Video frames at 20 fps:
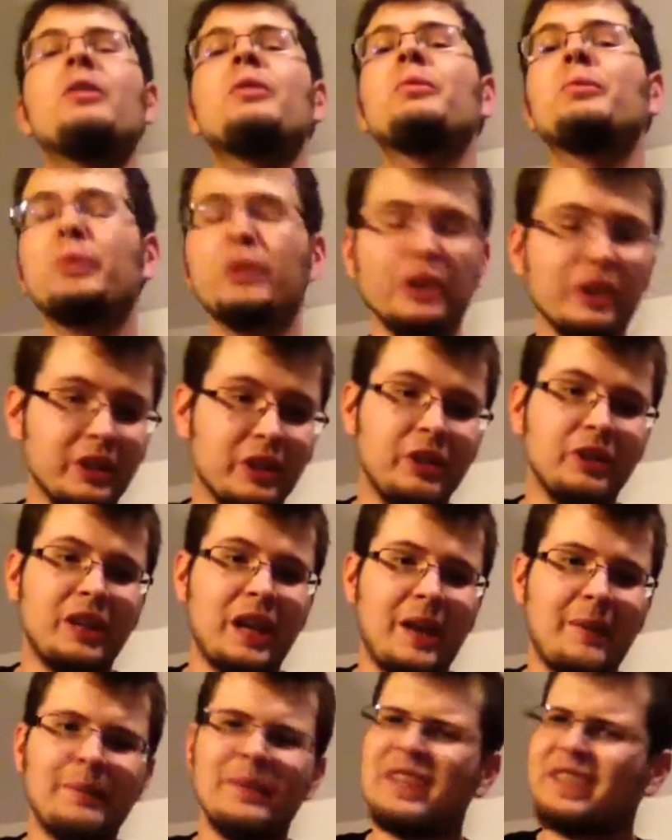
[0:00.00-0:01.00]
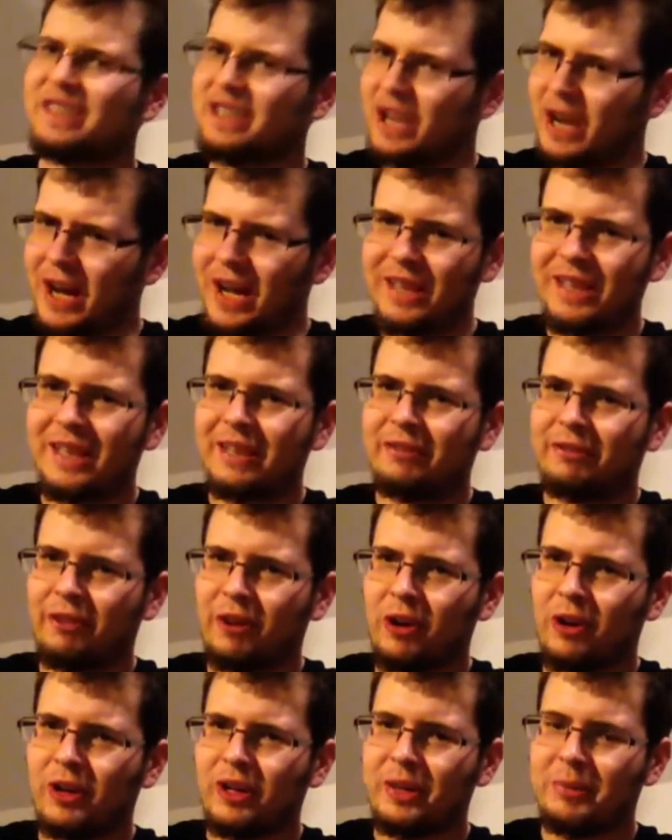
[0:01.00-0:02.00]
Really good game. Did not get
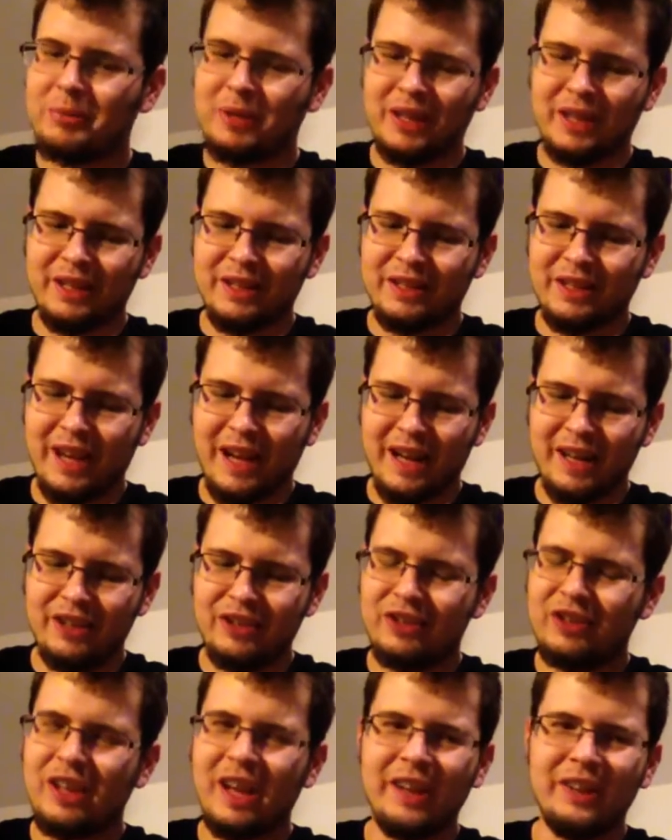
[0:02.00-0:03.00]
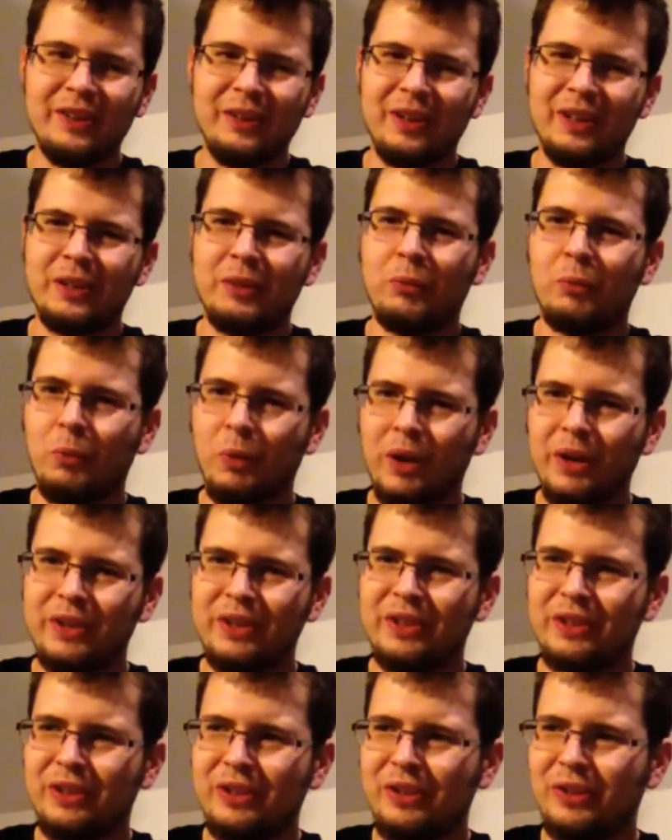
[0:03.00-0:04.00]
far in it because I had no idea what
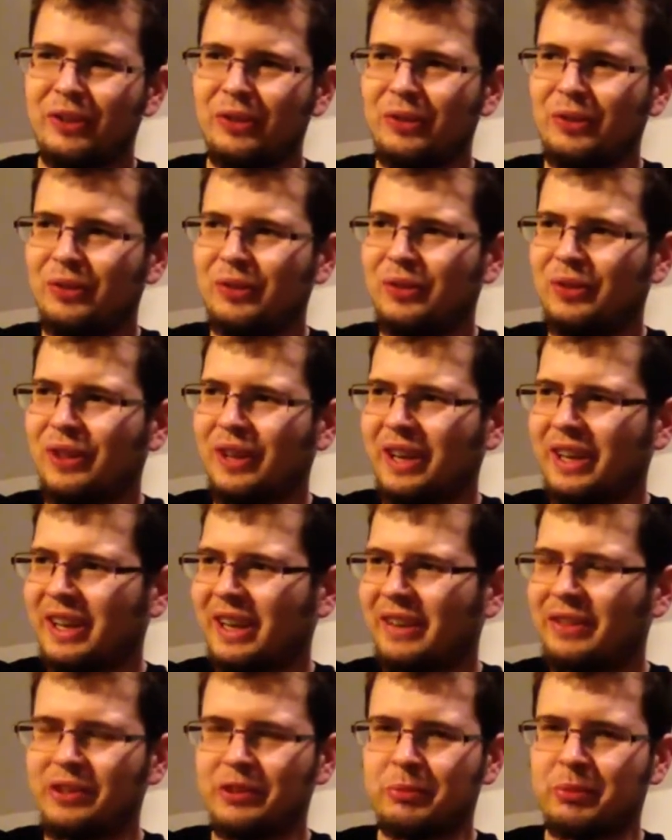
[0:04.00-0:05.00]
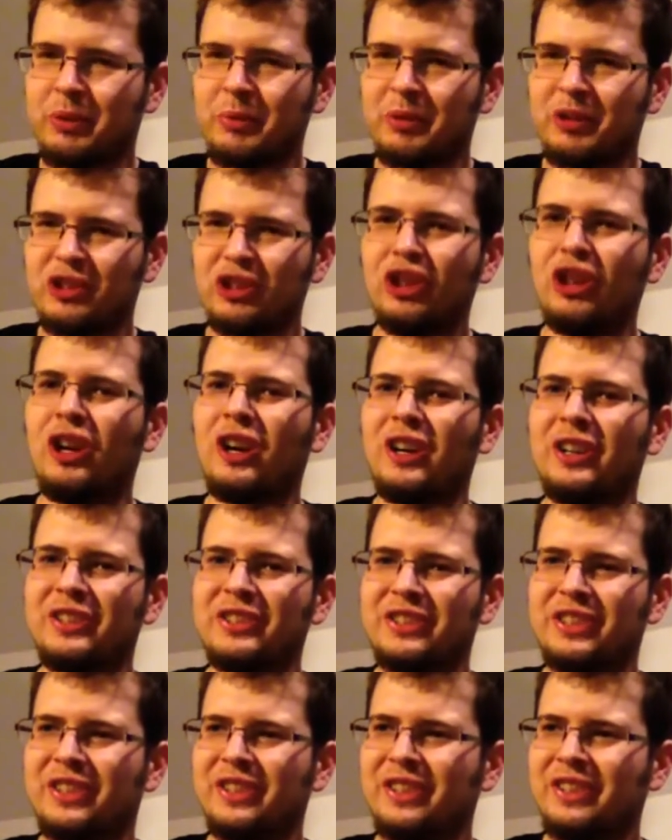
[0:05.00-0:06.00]
to do. Like, I was pretty much
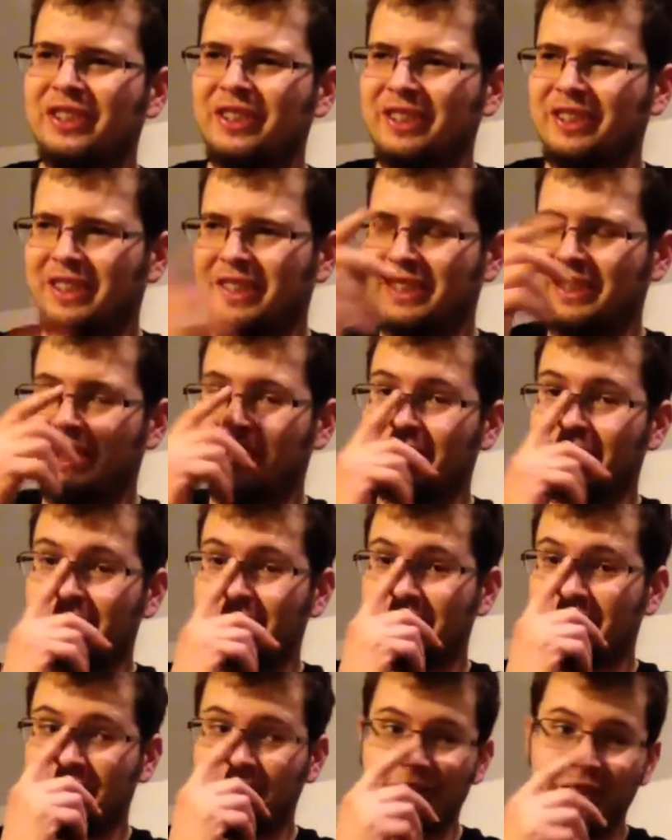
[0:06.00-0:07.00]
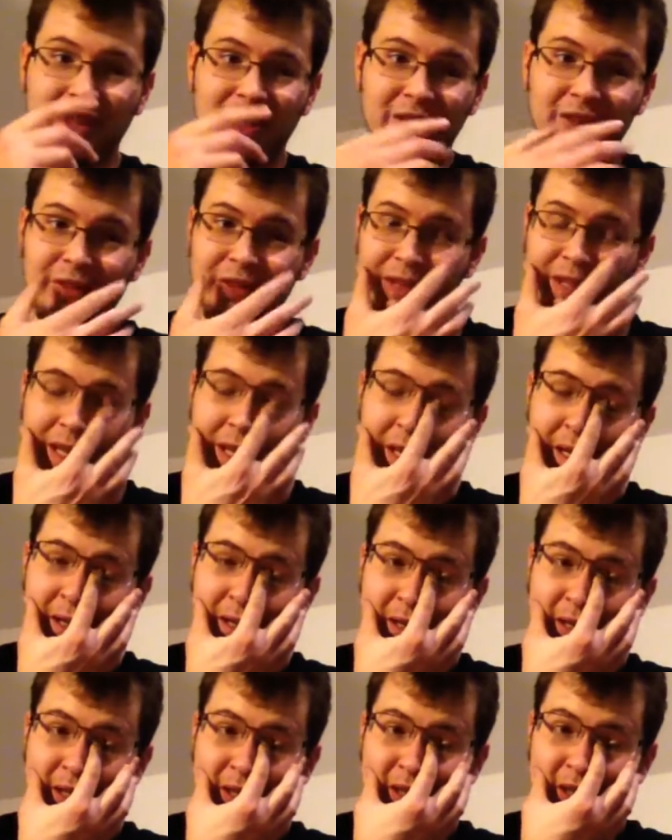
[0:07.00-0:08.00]
lost the entire first level of it, and
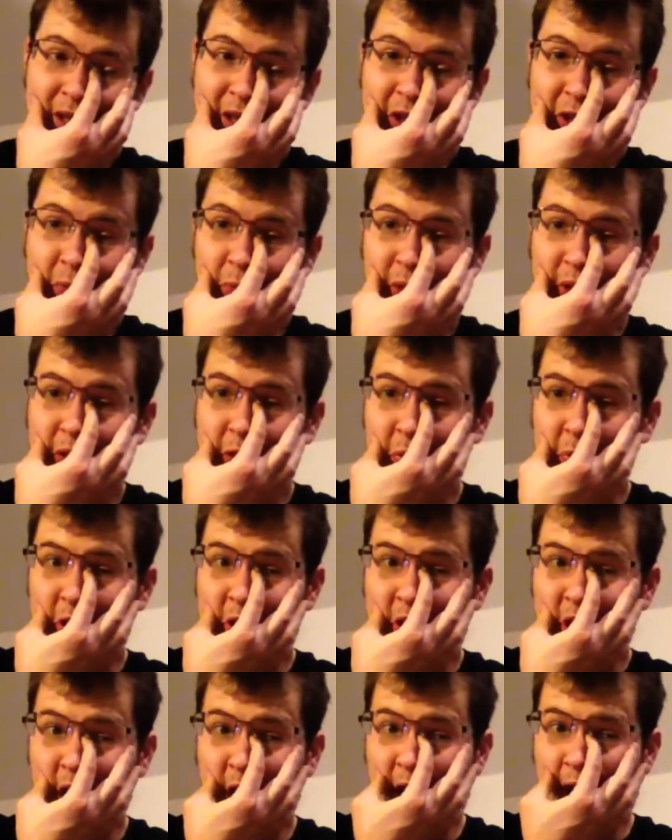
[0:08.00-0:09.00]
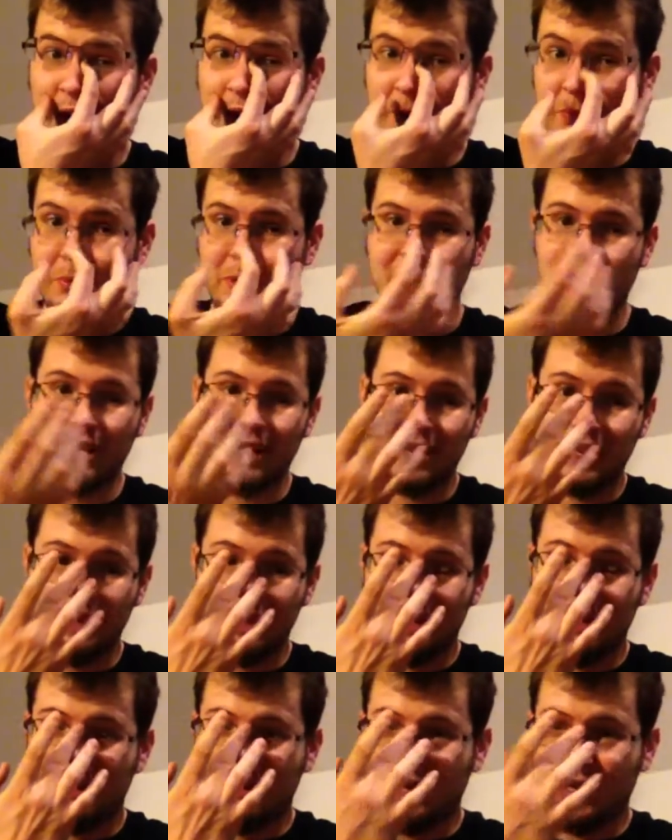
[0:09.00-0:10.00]
lost way too much time.
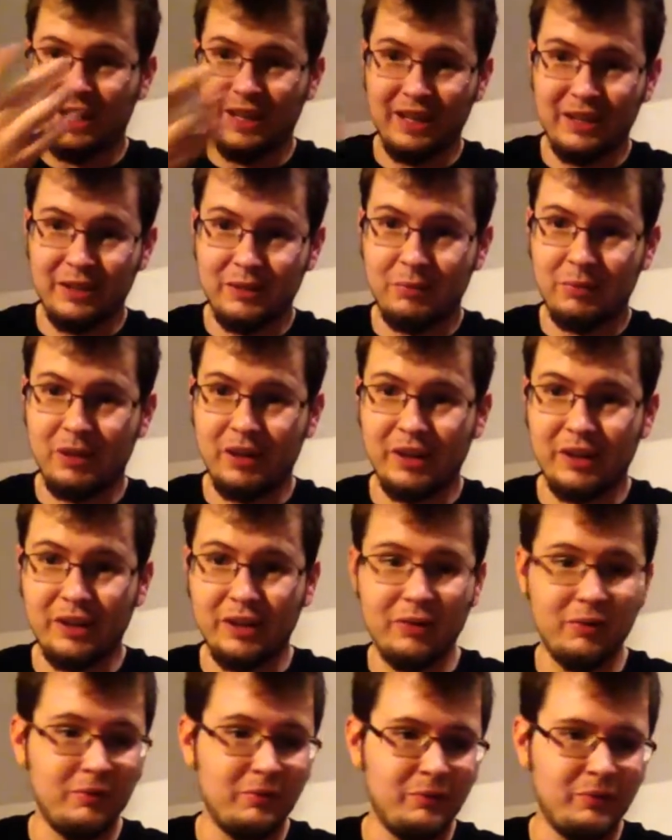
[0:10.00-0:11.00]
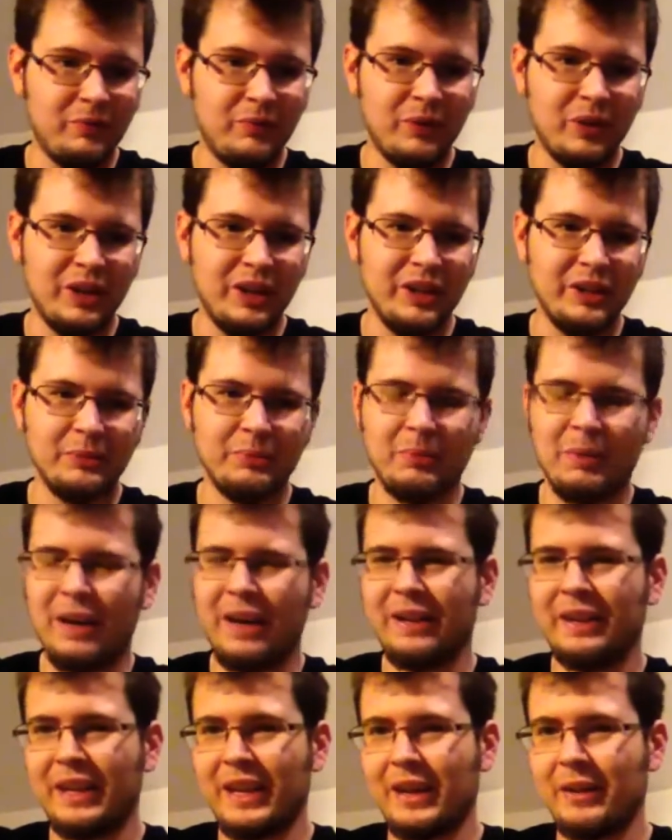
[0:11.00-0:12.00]
And you probably know what it is
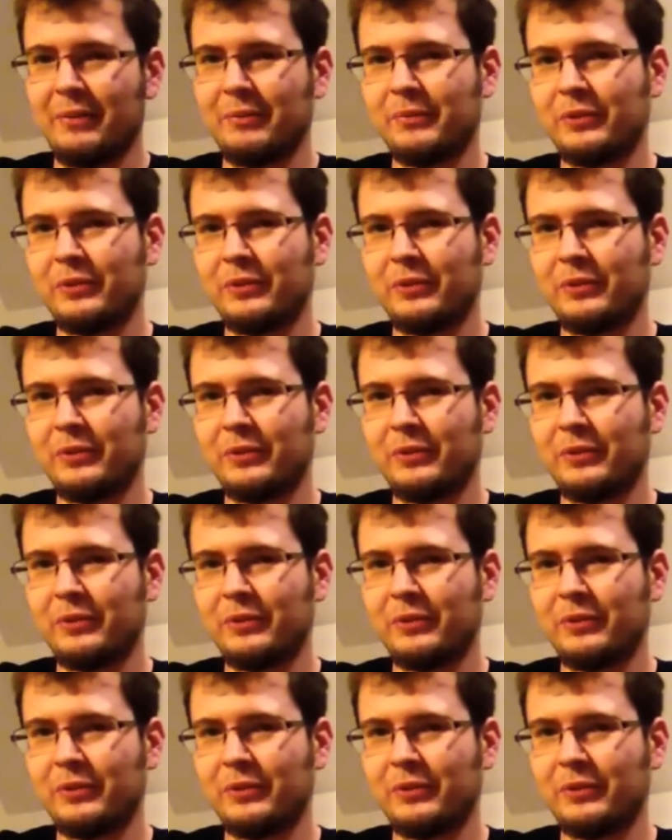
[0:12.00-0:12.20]
by now.